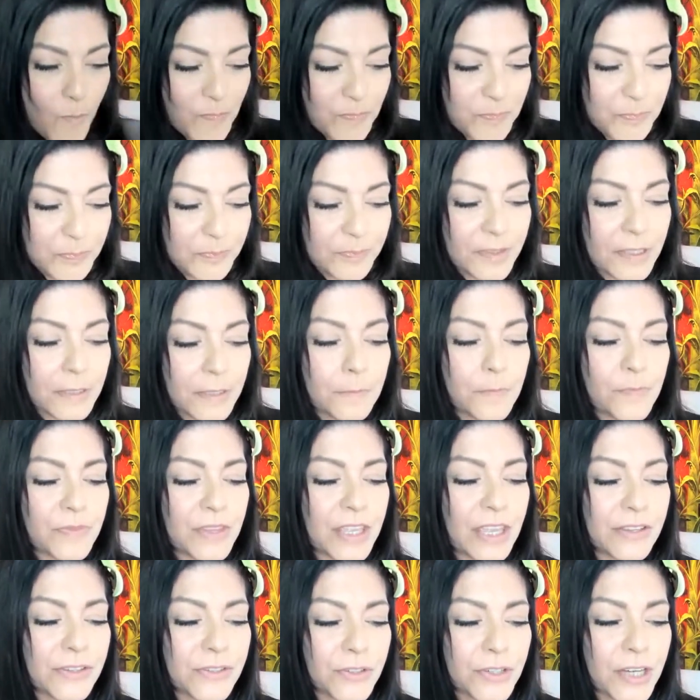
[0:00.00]
today.
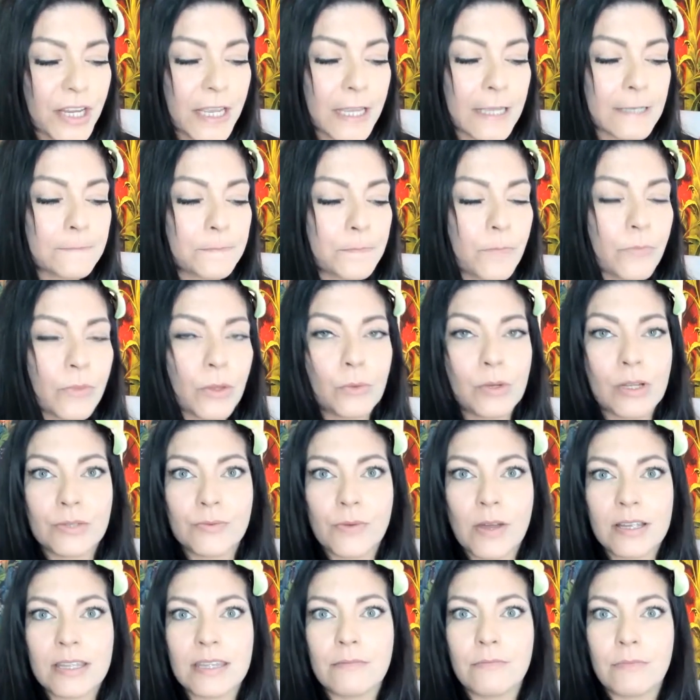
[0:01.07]
Yesterday, when I was
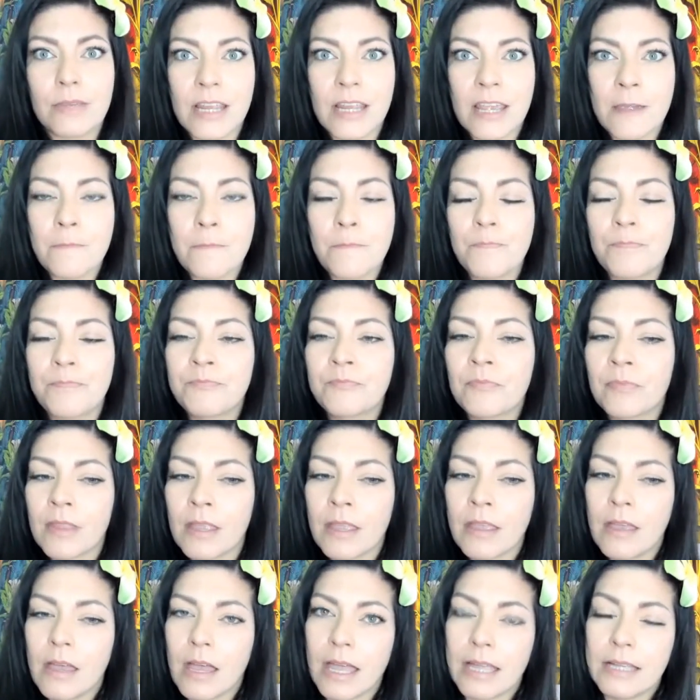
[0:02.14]
walking Minnie,
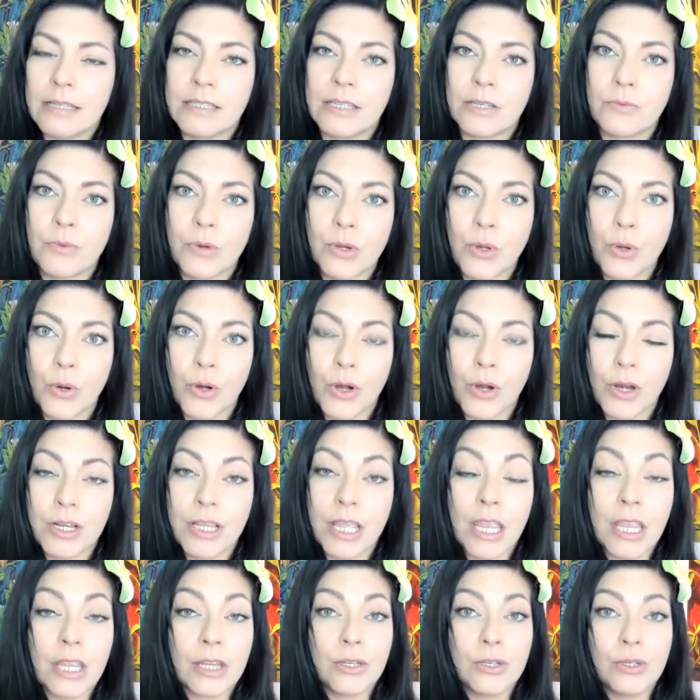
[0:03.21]
I did record a
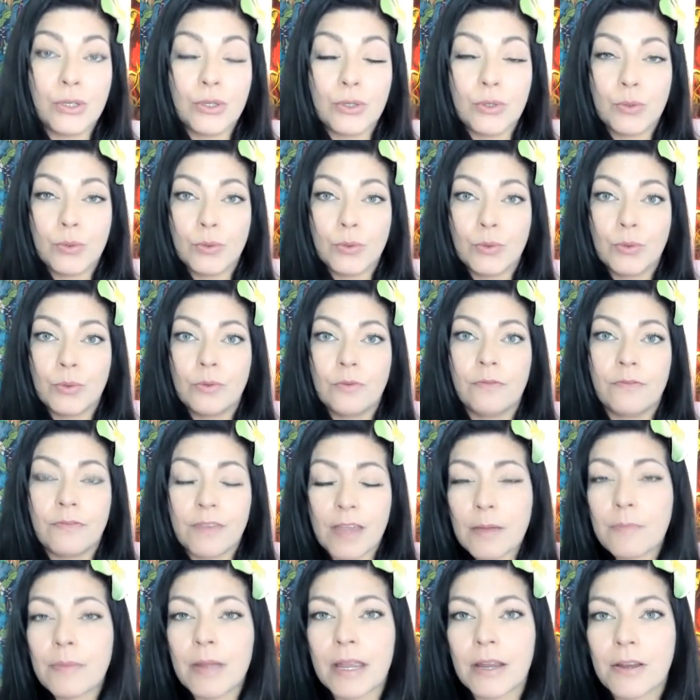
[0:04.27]
new
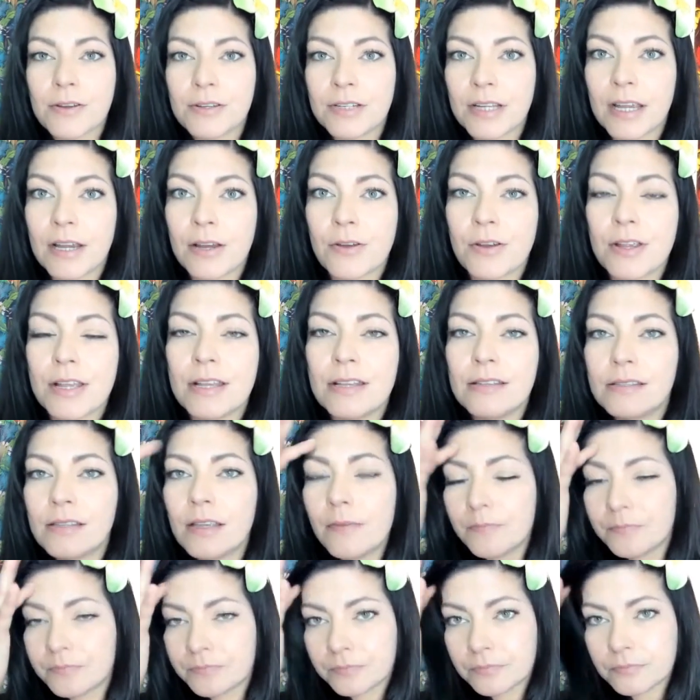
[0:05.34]
Vampire Diaries,
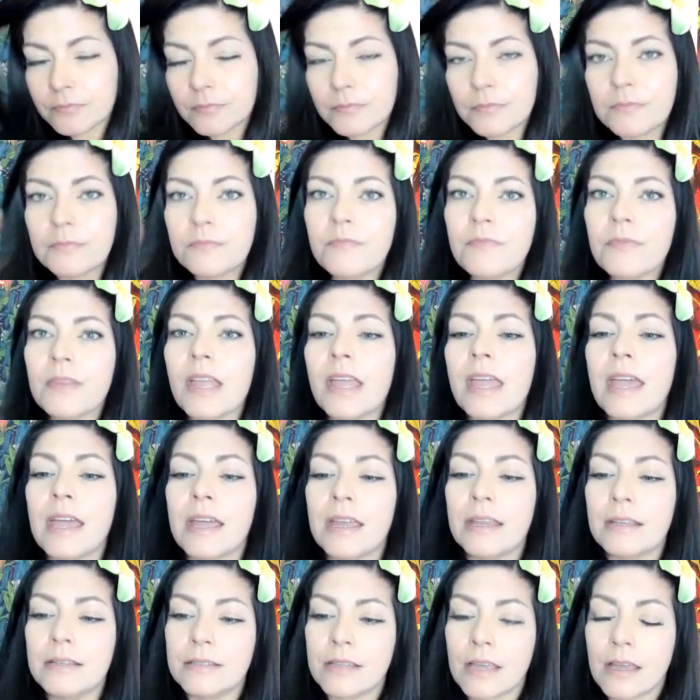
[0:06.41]

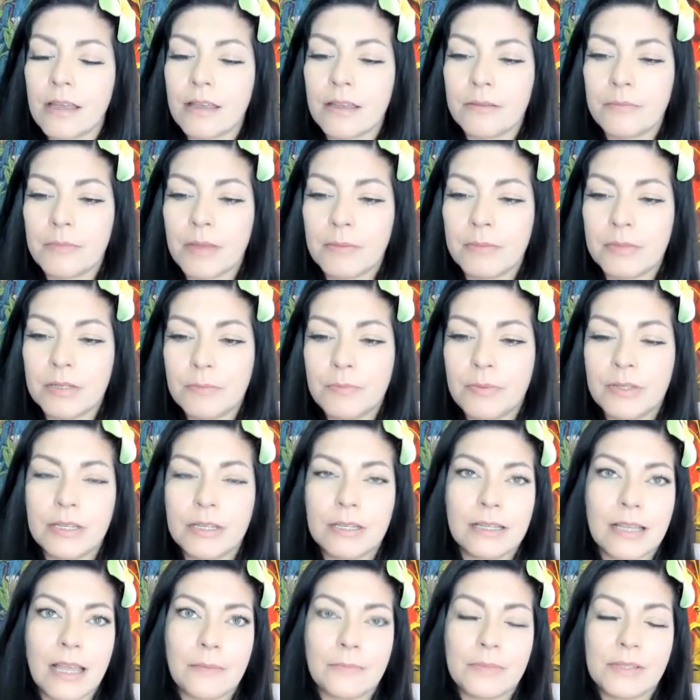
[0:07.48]
and um, I'm gonna be
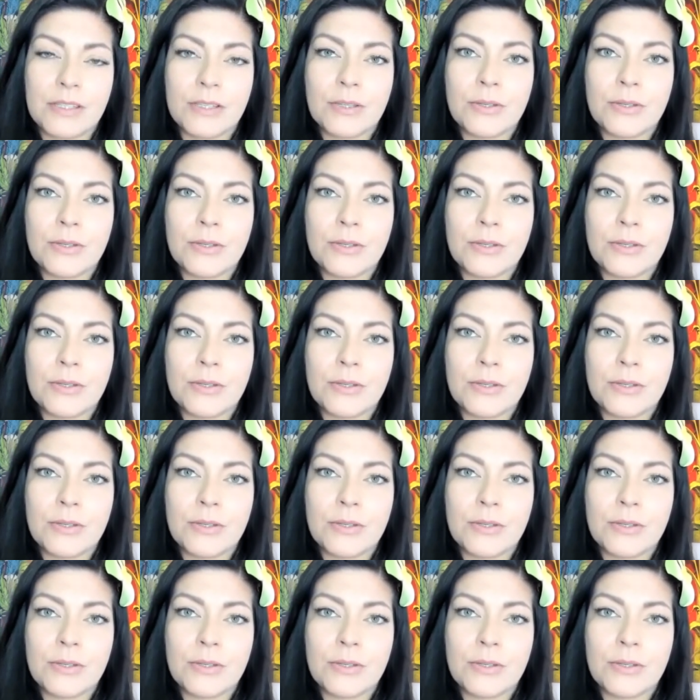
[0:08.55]
putting it out